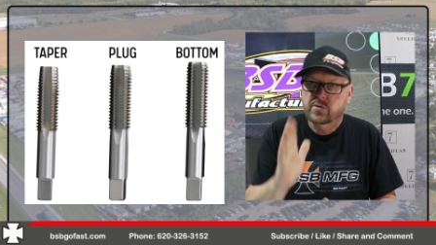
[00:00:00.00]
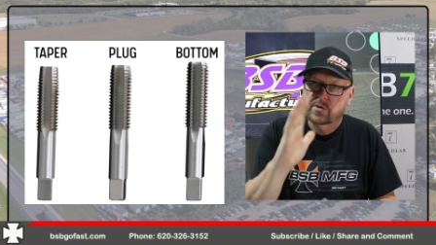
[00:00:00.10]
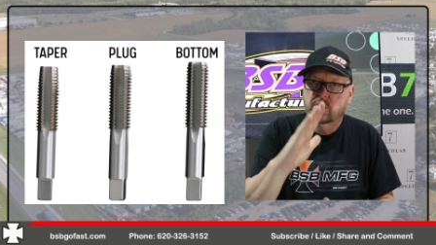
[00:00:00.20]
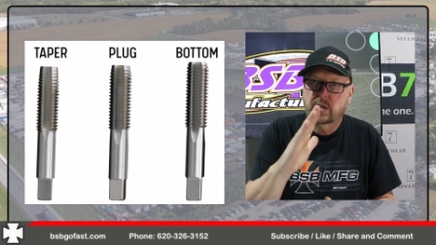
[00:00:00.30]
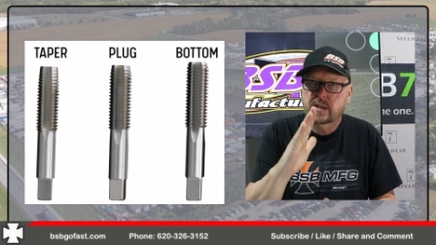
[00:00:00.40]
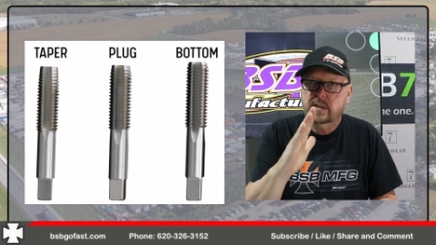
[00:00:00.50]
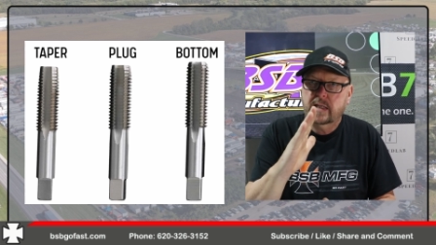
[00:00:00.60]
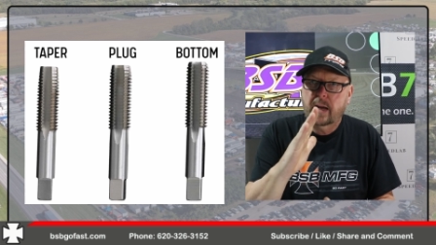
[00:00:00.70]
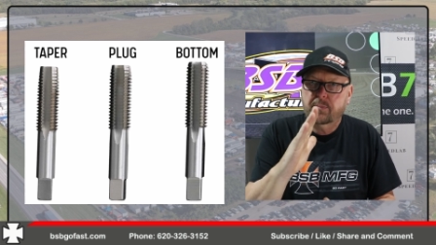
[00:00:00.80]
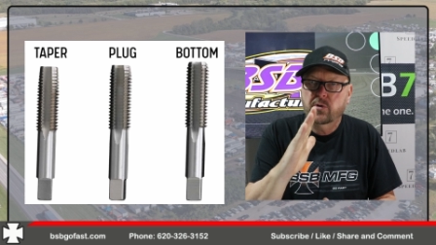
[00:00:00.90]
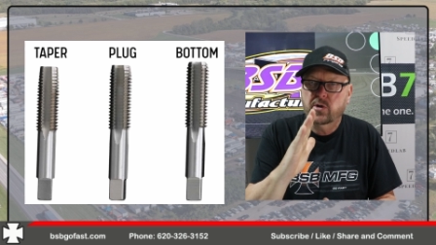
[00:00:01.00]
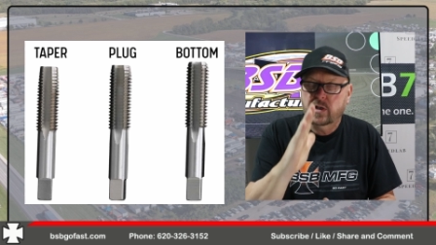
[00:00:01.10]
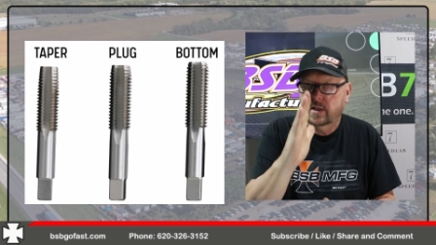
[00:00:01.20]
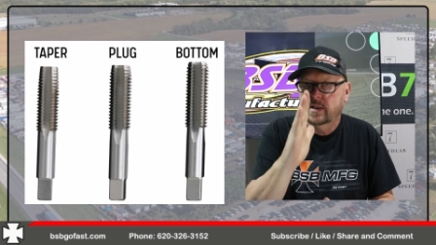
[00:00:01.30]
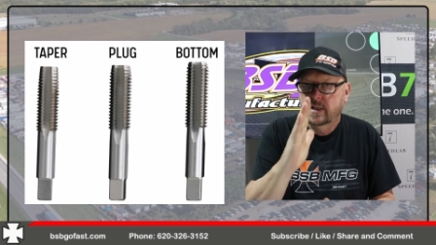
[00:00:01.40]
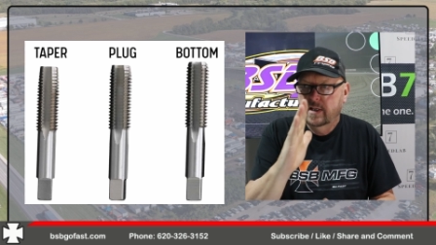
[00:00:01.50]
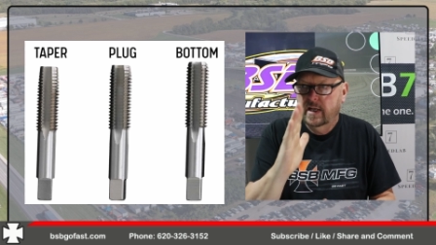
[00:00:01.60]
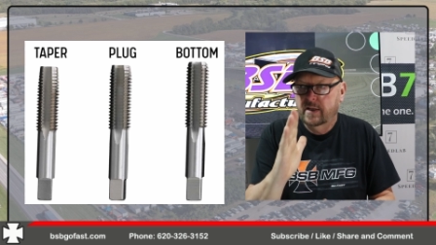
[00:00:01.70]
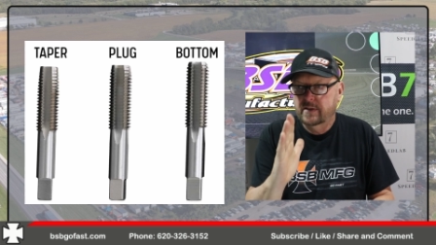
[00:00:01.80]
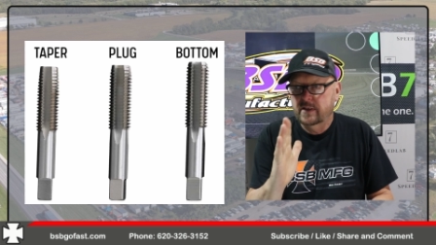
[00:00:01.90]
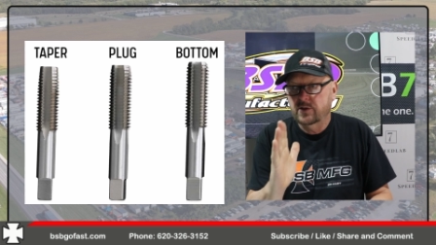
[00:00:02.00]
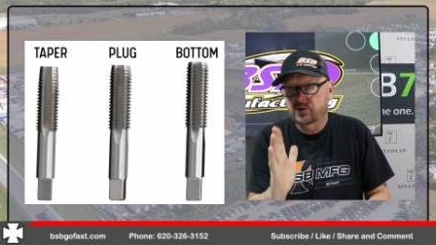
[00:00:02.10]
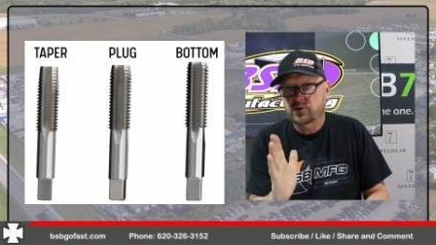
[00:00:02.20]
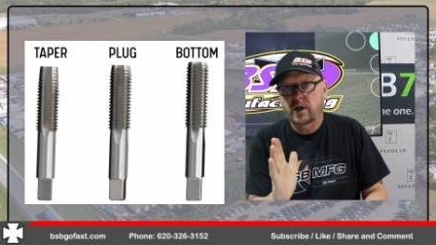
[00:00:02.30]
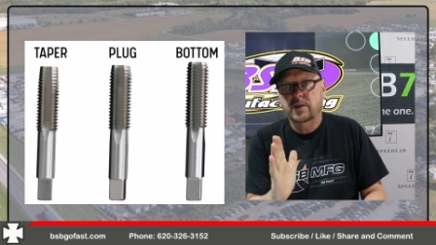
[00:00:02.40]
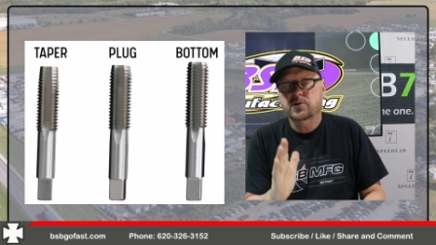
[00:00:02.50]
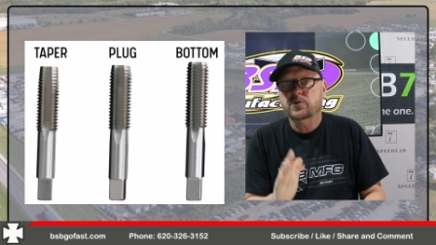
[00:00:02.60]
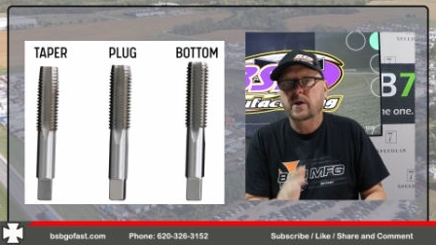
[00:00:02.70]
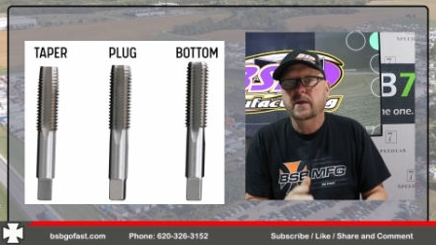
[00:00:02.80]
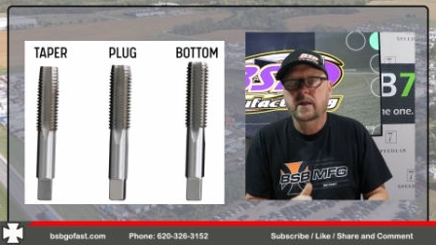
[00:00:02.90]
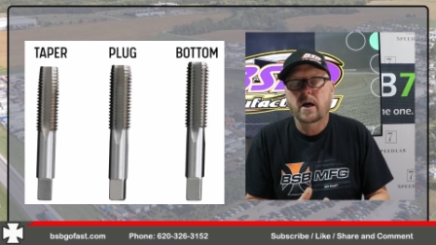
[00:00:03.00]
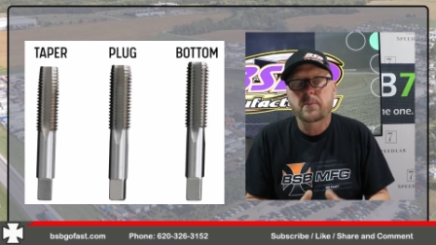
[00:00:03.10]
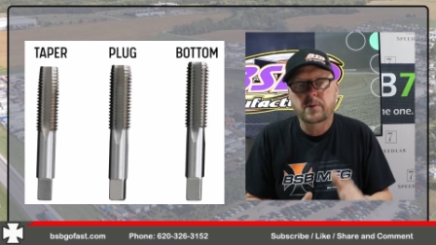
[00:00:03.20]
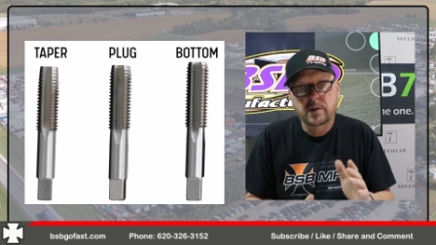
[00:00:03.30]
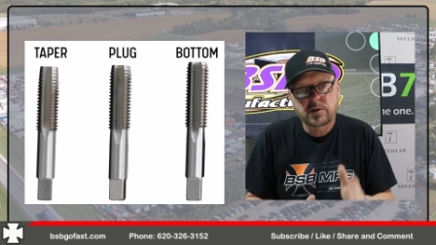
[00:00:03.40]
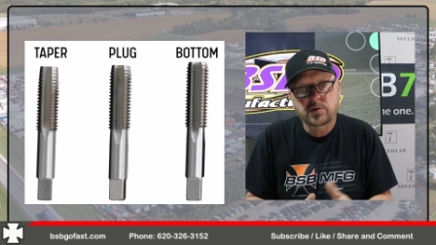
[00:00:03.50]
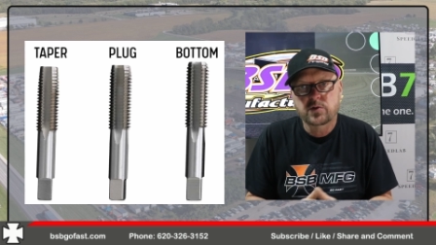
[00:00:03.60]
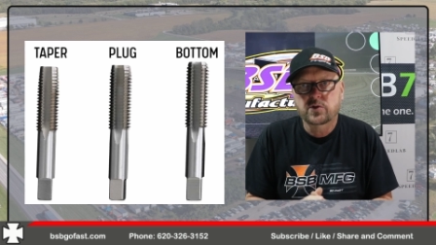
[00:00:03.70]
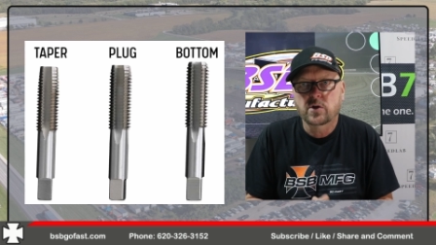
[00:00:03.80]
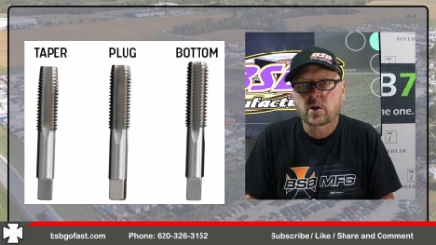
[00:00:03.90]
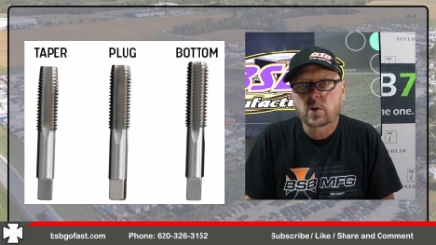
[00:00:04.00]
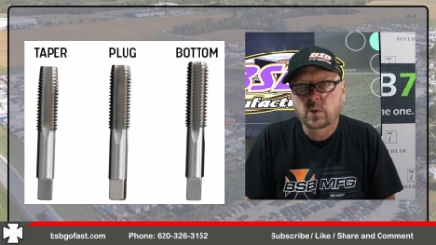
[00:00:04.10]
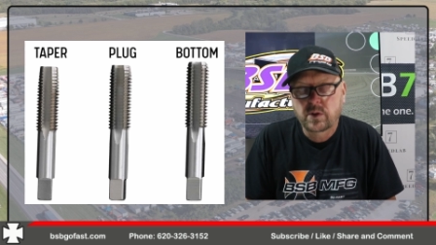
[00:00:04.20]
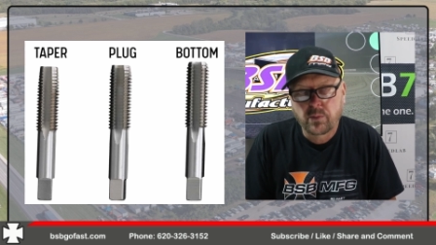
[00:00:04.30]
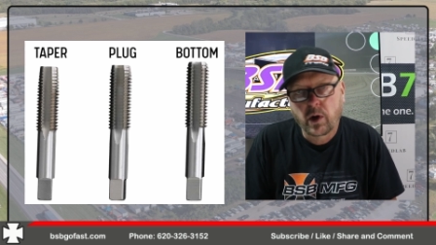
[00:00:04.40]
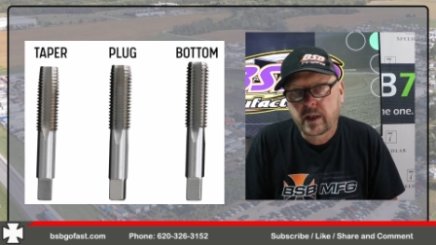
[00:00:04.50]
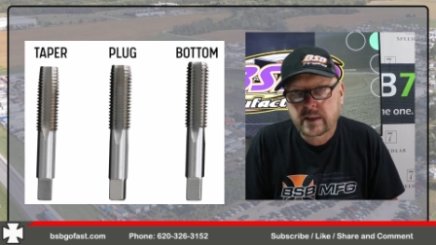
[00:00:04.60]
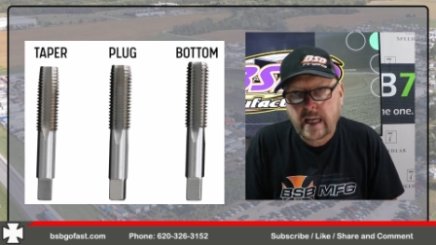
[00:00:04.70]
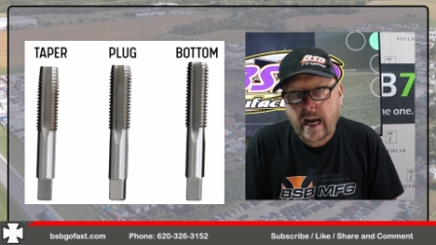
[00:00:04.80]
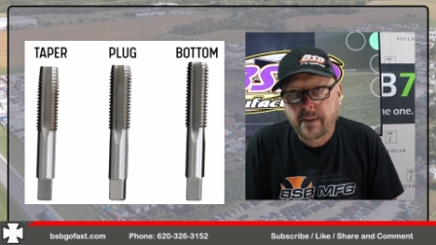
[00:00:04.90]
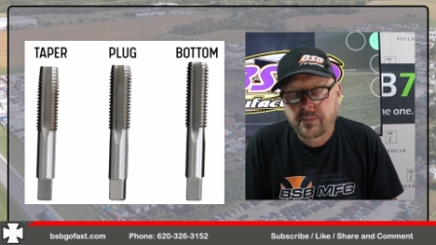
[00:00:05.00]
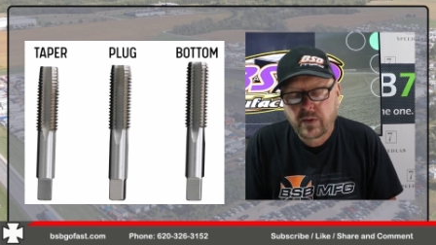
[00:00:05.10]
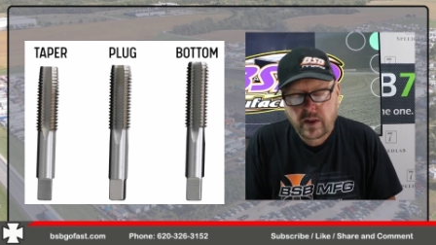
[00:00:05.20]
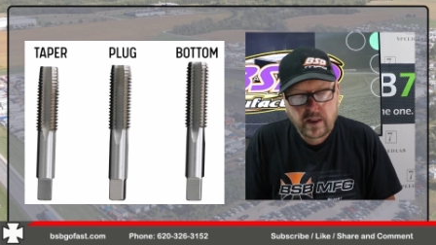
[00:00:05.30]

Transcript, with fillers: So you can get the tap crooked and then it'll try to straighten up and this is generally when you break a tap.